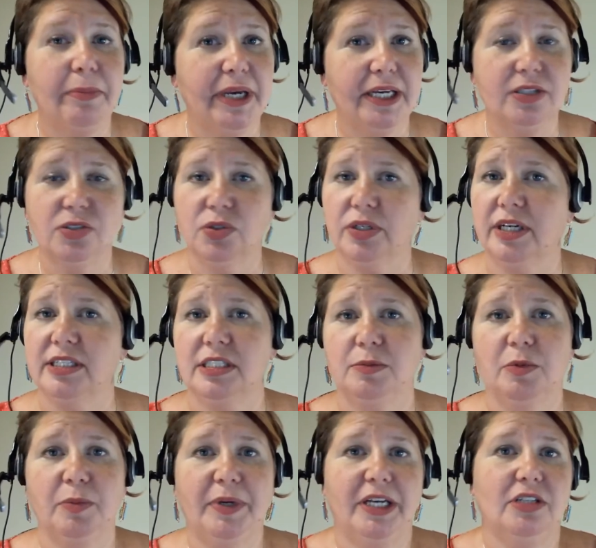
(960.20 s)
base or
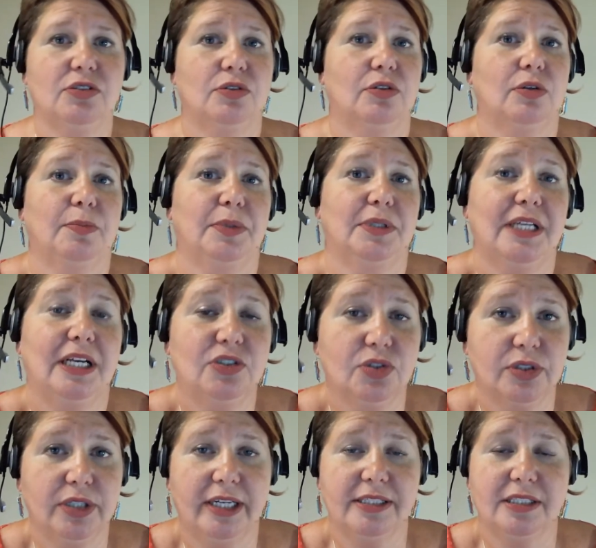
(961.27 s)
customer base or their
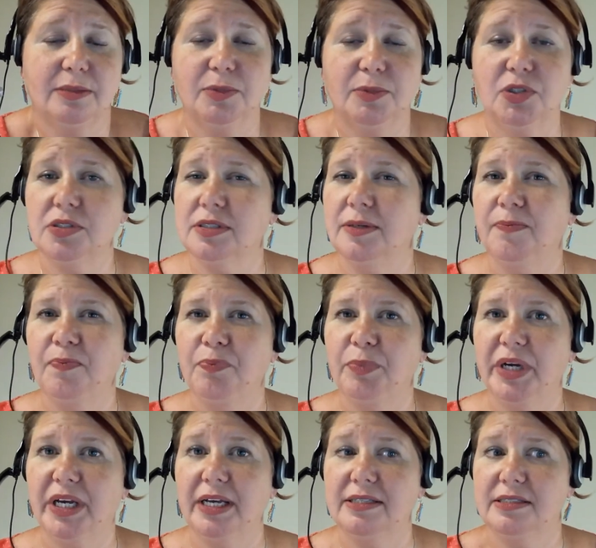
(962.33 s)
potential customers,
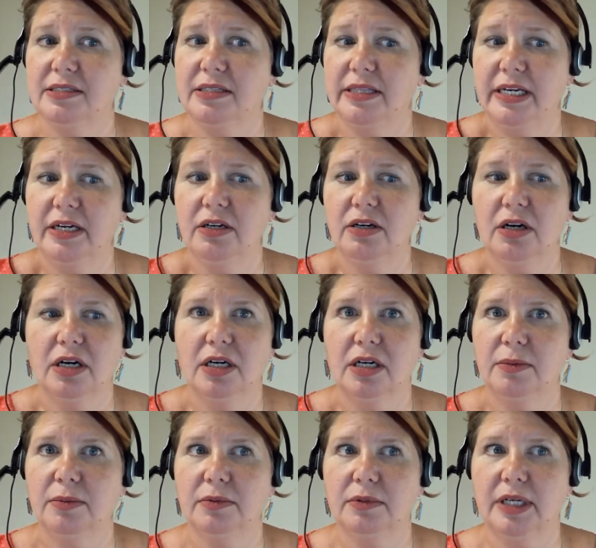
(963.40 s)
because there
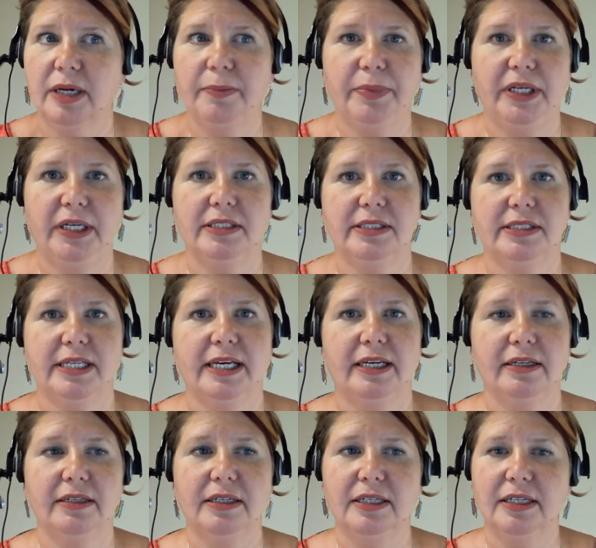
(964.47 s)
are companies
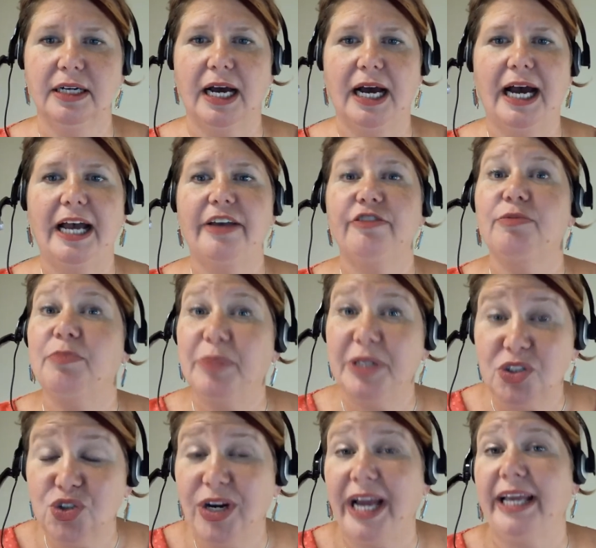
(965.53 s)
that I've been
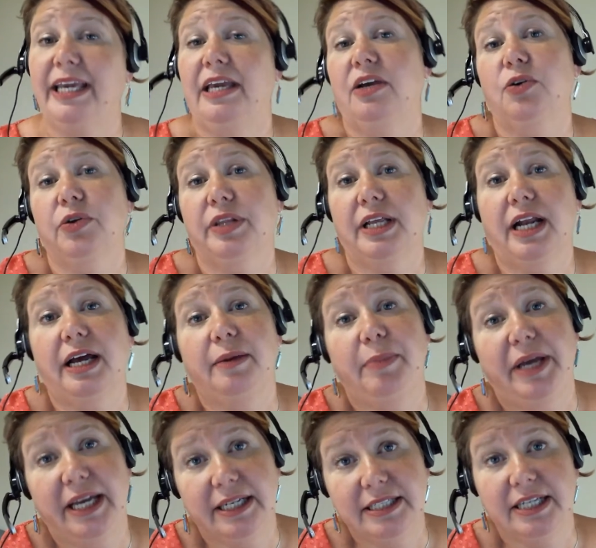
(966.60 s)
tracking or that I
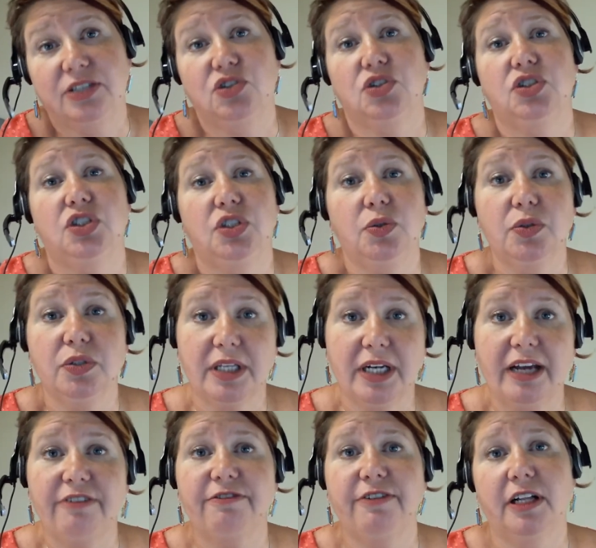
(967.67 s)
pay attention to or that
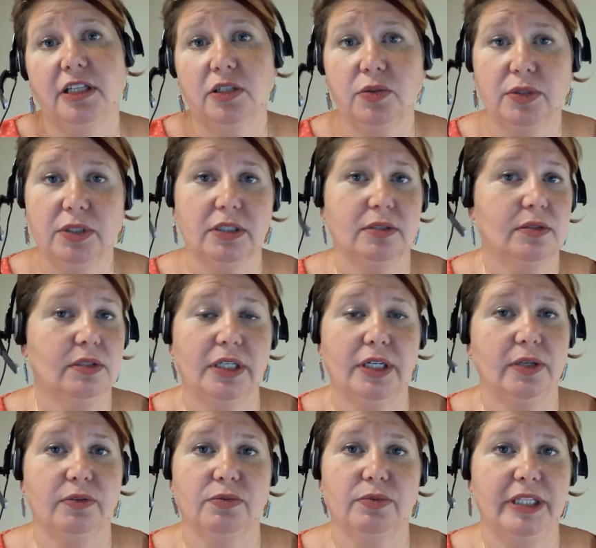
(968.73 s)
I follow or,
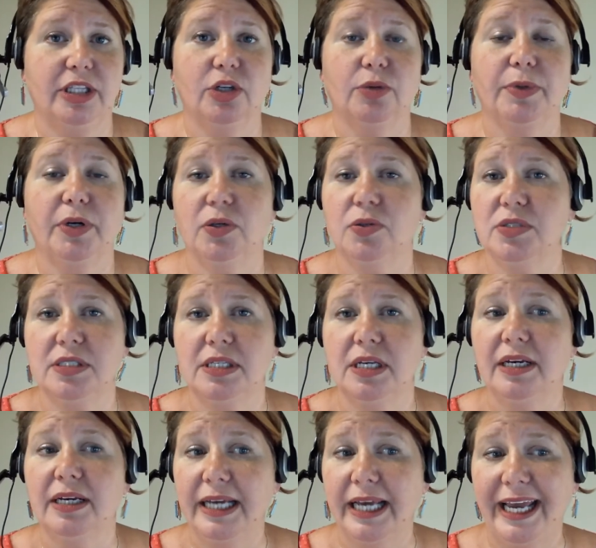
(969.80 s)
read their posts,
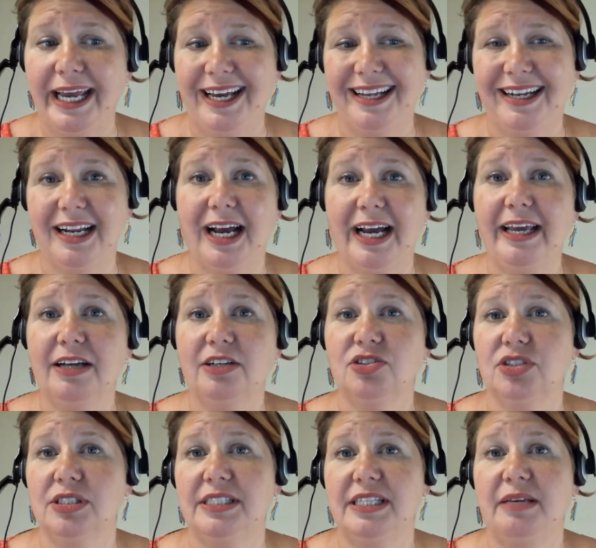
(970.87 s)
and I
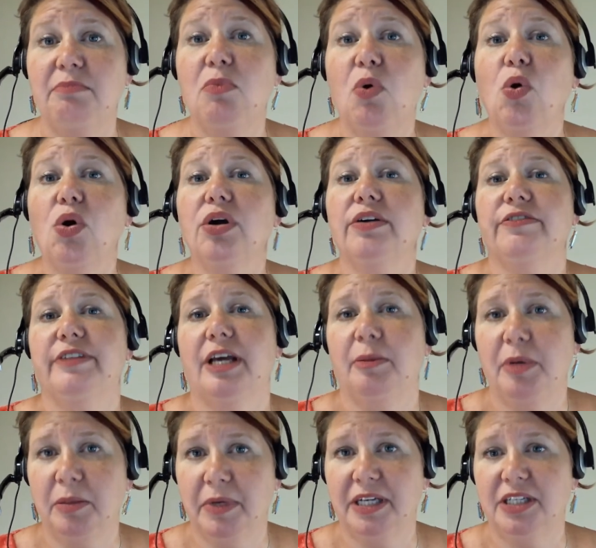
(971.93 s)
actually see more of them
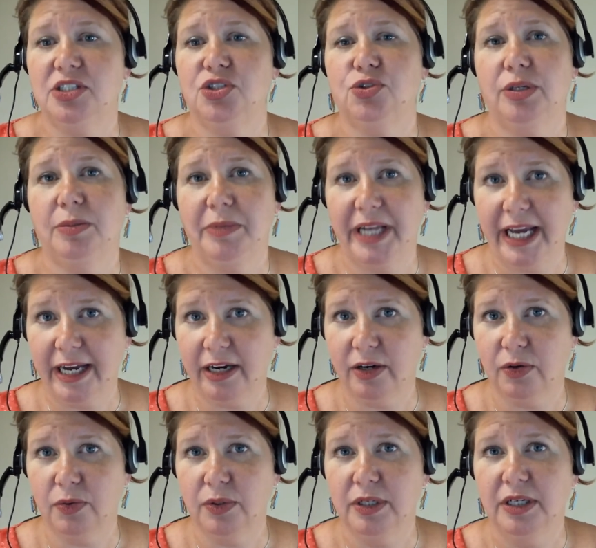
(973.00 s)
in my stream
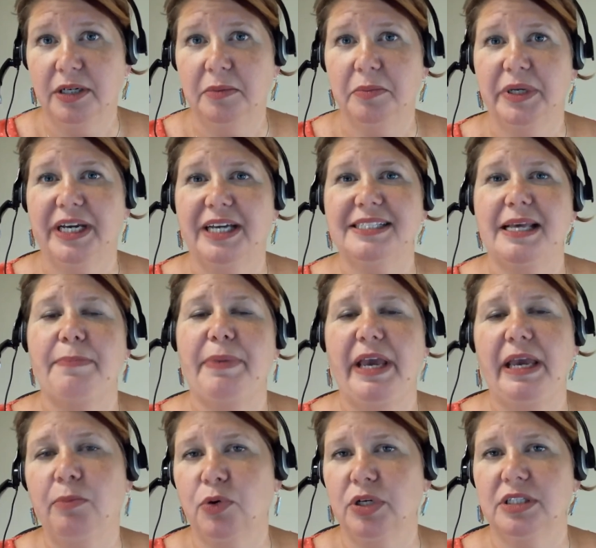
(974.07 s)
now because I
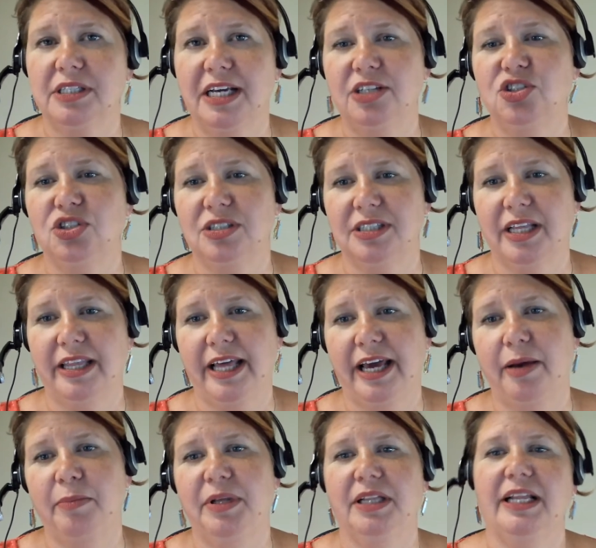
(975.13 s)
pay more attention to
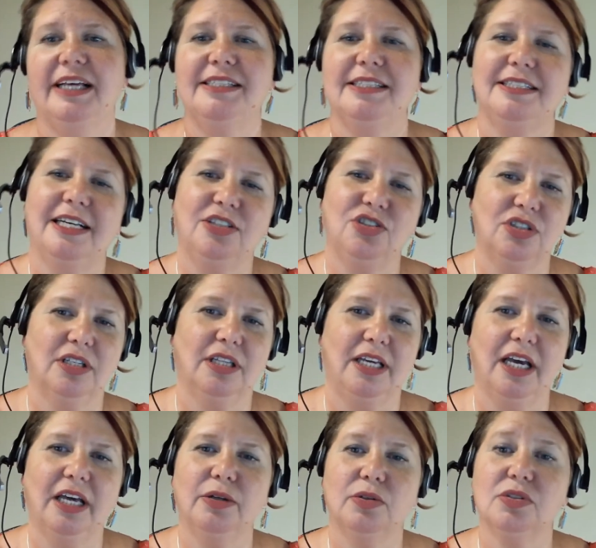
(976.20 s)
them and less attention to
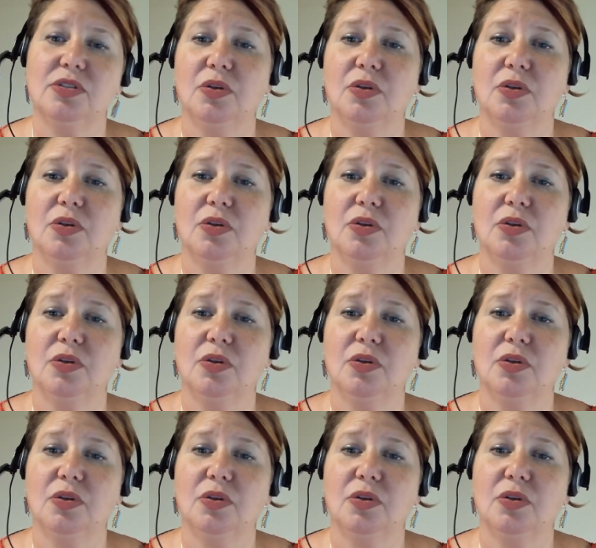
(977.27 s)
the others.